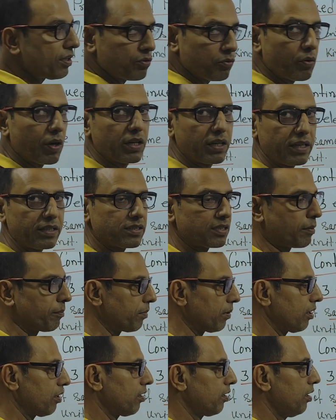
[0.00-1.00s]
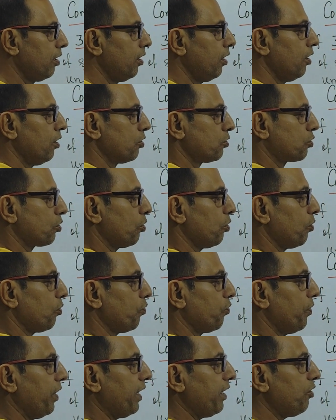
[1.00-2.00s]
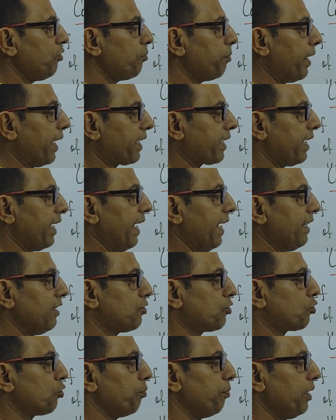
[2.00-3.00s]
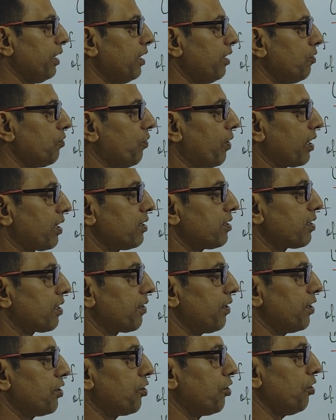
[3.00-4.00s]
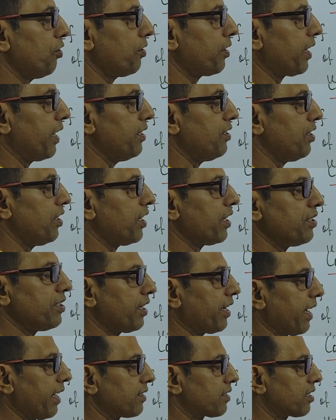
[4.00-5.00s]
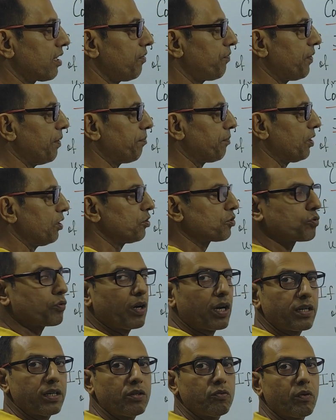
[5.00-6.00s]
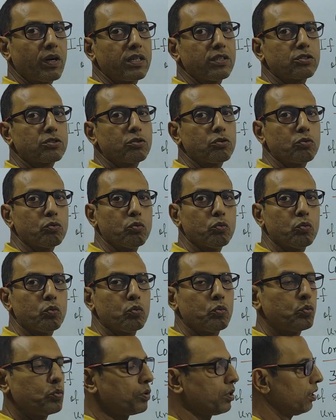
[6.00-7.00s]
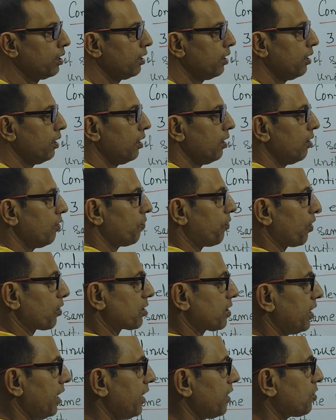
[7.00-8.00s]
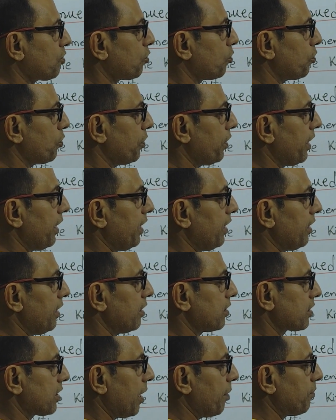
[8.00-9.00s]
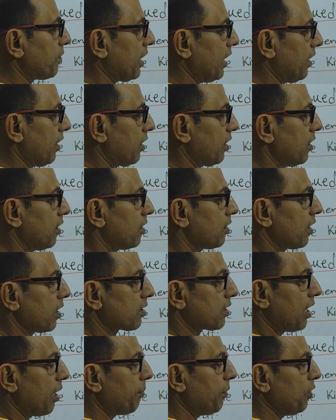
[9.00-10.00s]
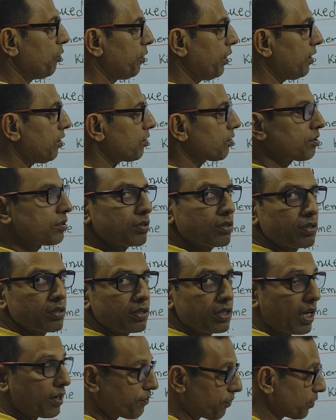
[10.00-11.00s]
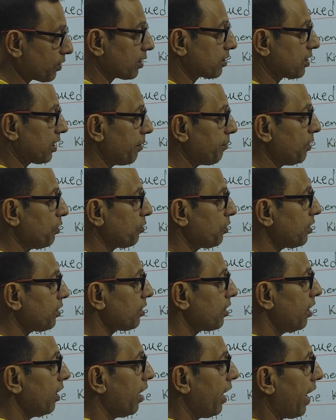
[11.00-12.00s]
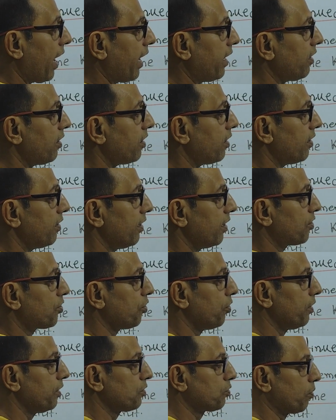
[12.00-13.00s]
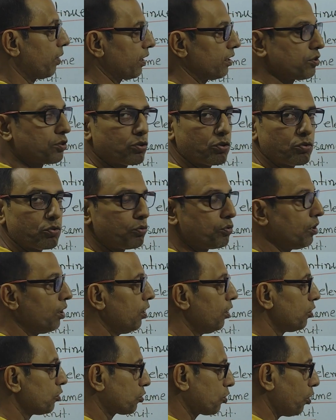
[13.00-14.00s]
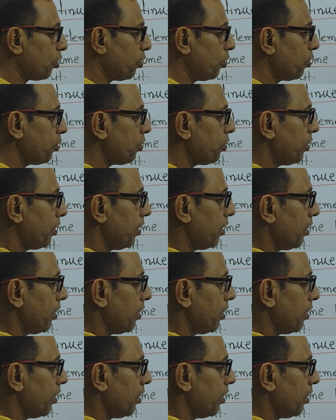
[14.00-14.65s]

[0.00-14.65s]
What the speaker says: you one example. So when you make A is to B, what is the ratio? Kg cancel, 50 is to 100, 1 is to 2. For C is to do it, same thing, the same unit, therefore the same unit, and ratio is 1 is to 2. So